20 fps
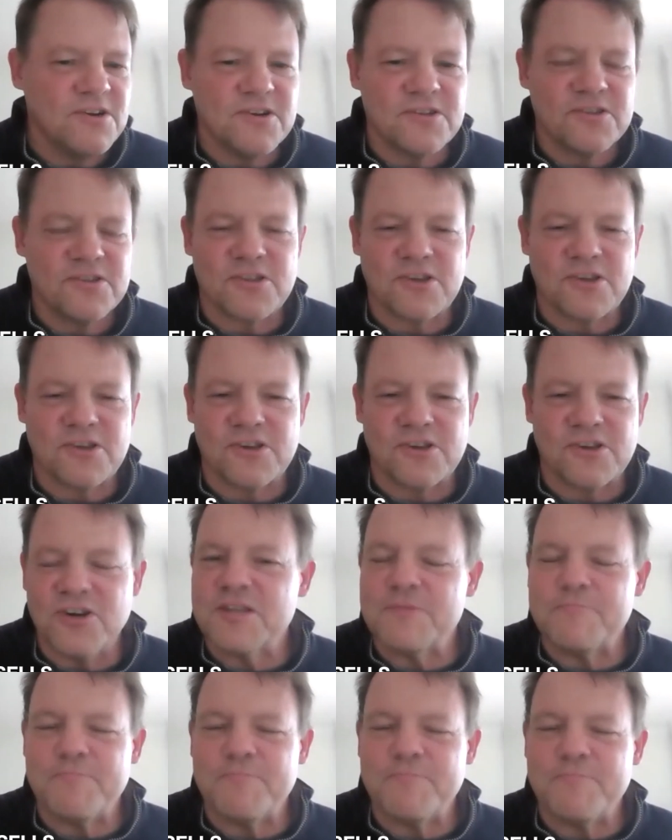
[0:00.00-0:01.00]
the
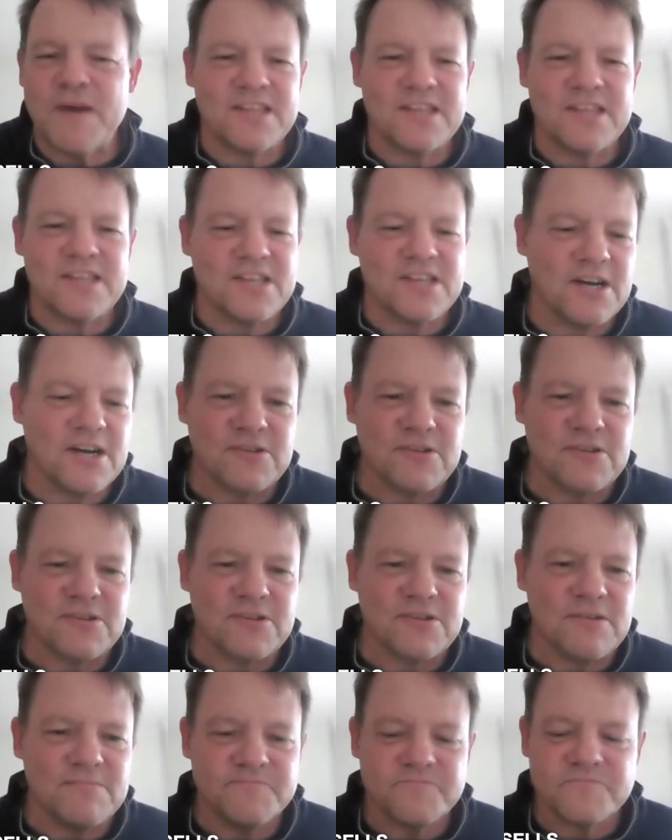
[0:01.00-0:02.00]
good, the bad, the
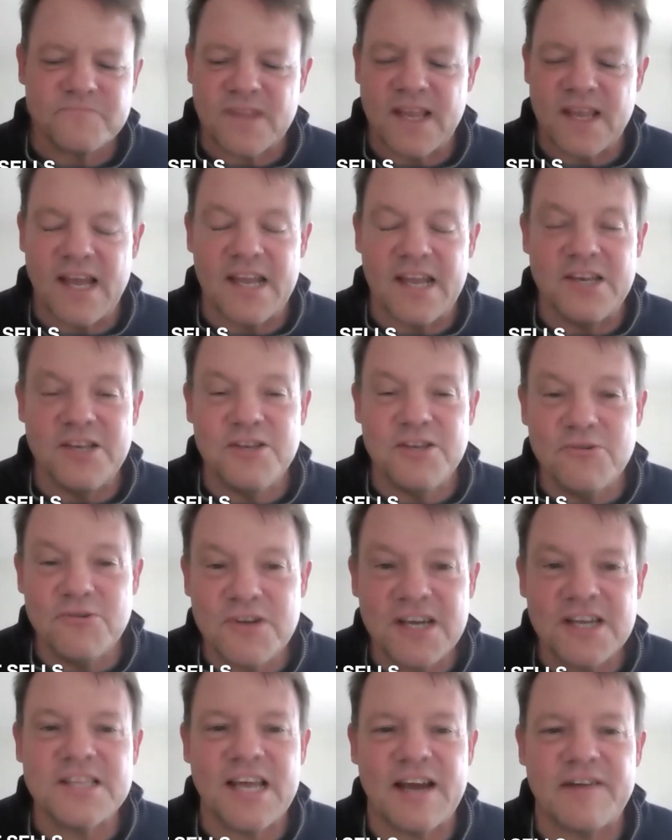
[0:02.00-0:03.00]
ugly. And you'll
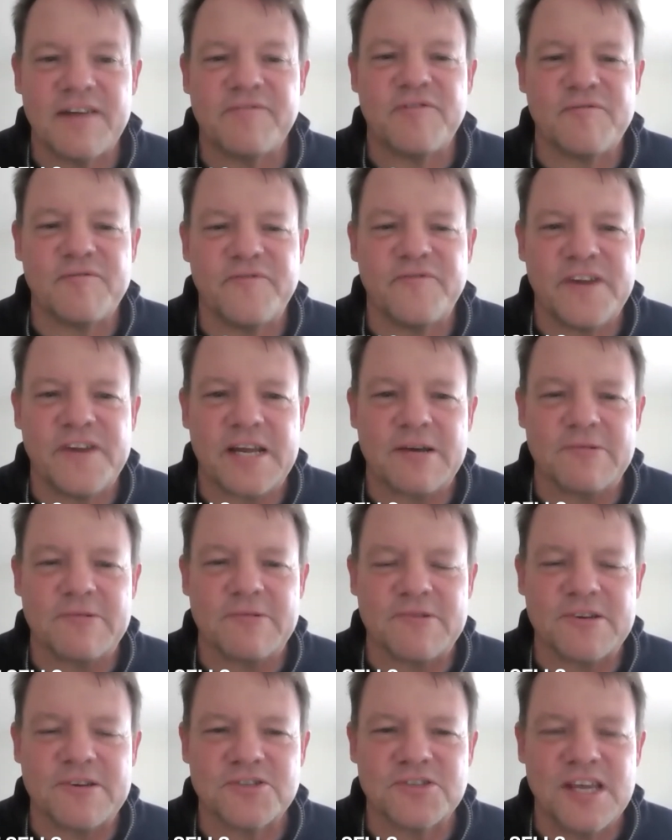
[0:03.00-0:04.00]
get that from
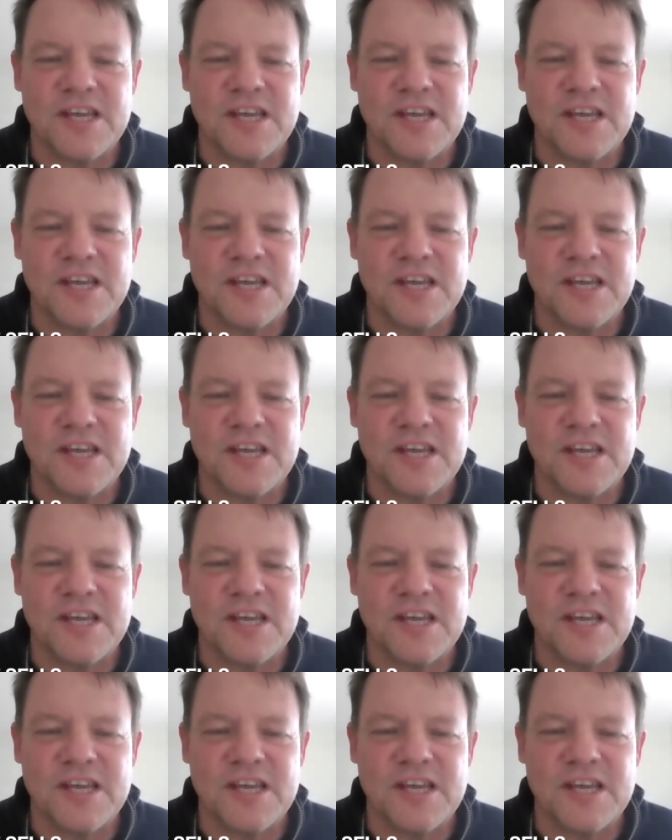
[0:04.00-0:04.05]
families.